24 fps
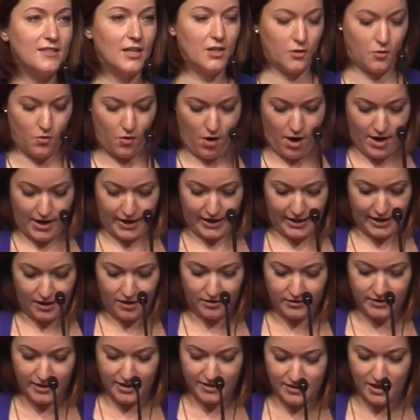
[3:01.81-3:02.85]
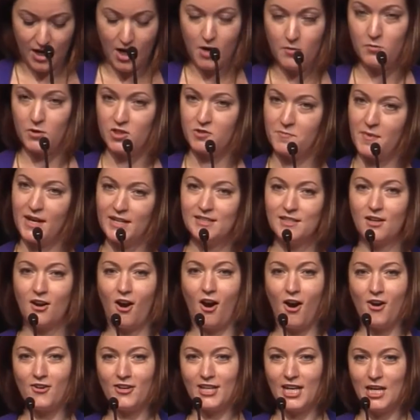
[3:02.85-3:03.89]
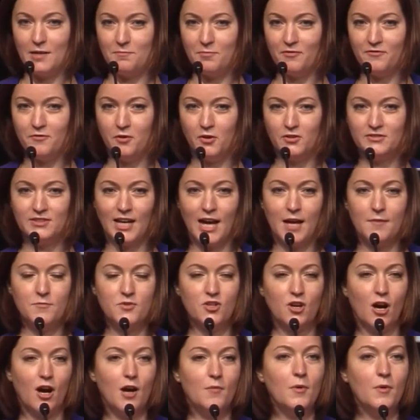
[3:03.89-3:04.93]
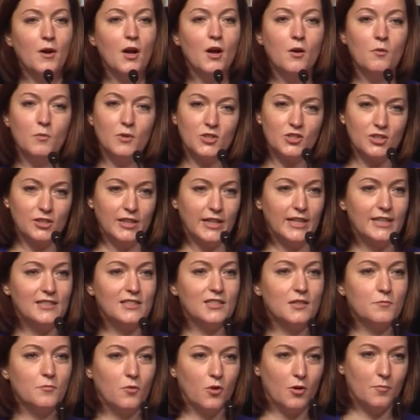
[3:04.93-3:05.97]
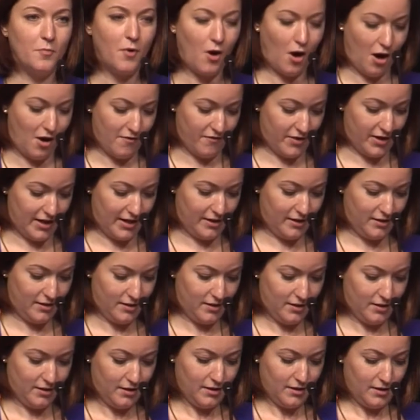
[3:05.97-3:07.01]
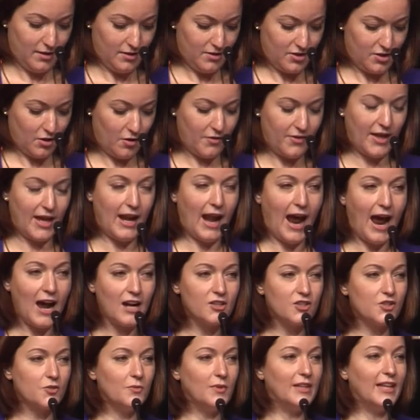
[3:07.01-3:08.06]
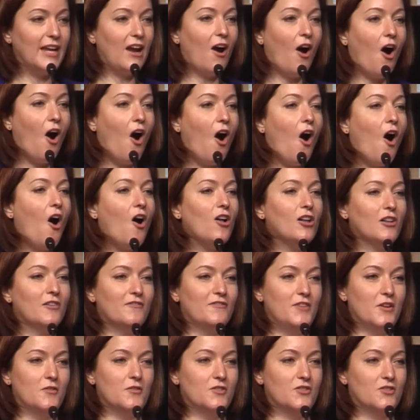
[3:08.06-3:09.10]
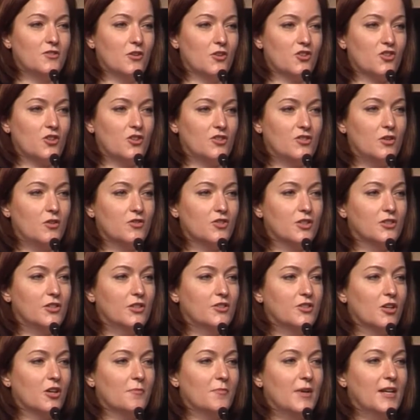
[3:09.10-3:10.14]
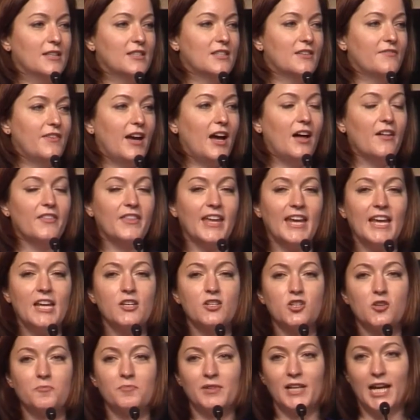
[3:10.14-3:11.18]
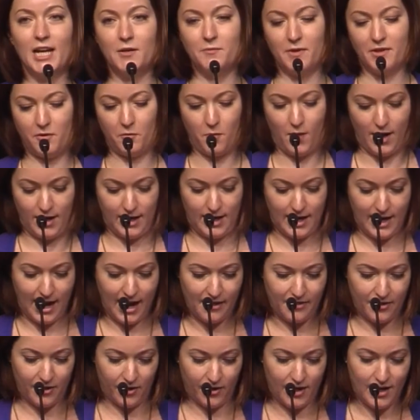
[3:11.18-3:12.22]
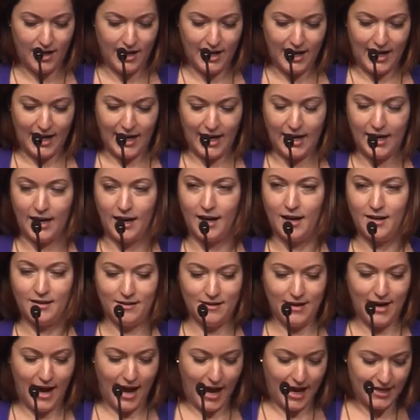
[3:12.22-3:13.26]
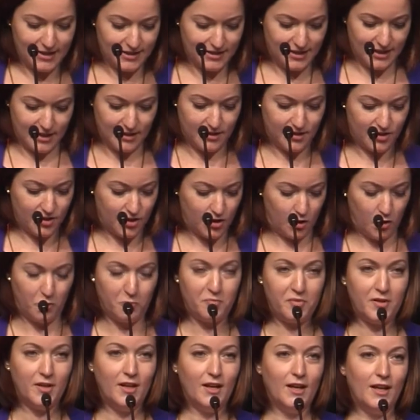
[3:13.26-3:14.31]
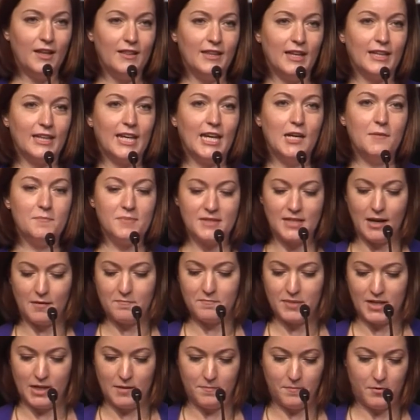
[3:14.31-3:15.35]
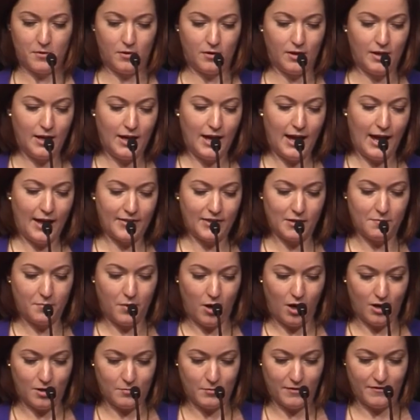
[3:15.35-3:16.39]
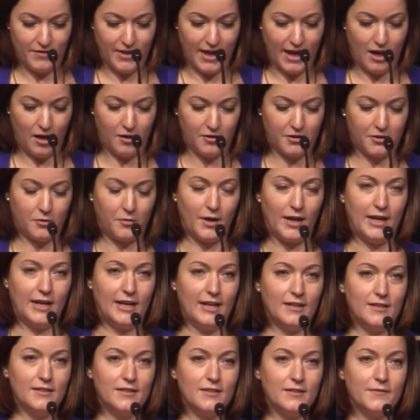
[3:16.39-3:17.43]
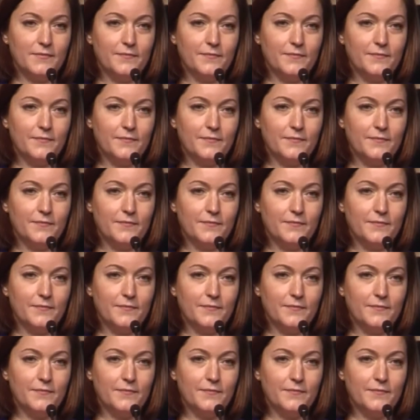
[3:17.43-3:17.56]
and chronic illness, which makes it hard to keep a full-time job, which leads to more poverty. So that actually all of those social determinants of health interplay with one another in a nasty soup that keeps some people at the bottom of the health gradient.